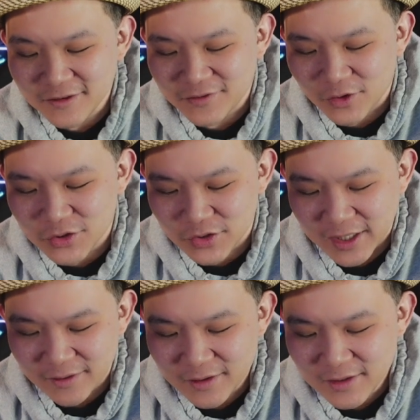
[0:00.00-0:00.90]
full
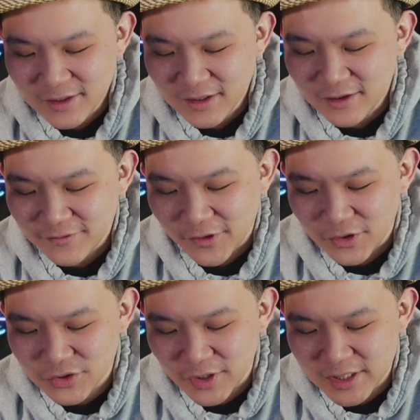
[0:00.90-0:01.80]
strain
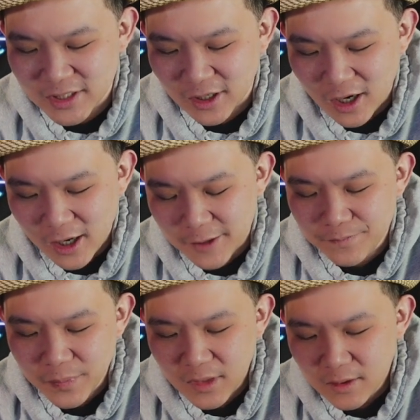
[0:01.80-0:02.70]
cigar.
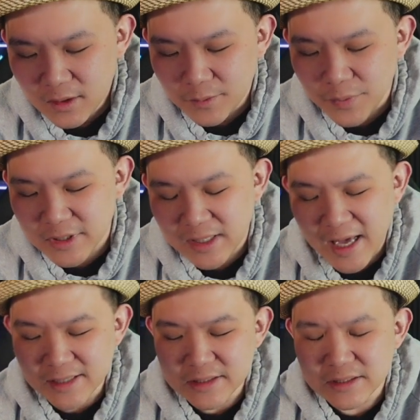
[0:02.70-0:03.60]
But the
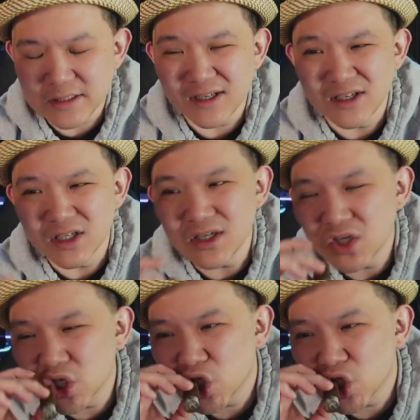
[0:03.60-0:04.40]
last stir